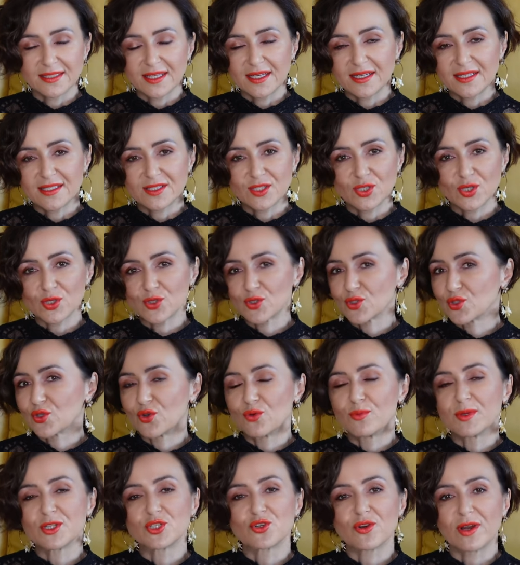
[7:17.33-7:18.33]
There is
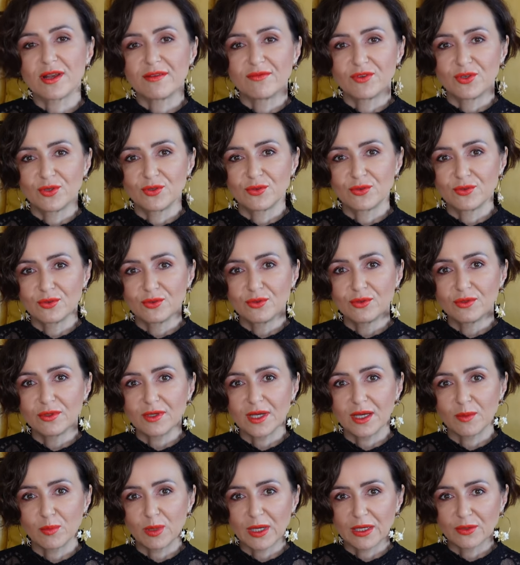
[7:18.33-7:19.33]
so much review
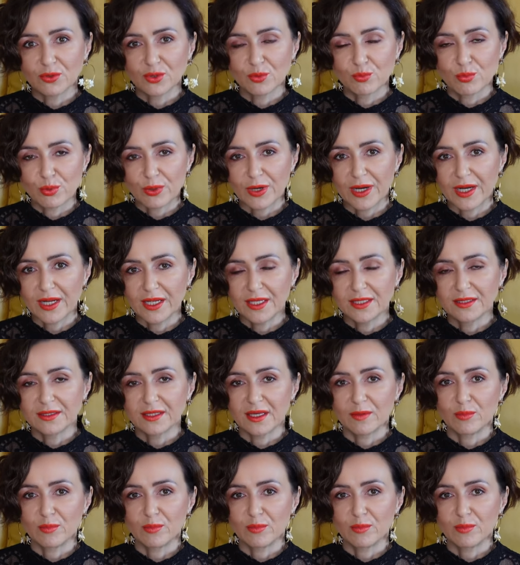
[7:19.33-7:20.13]
about the brand,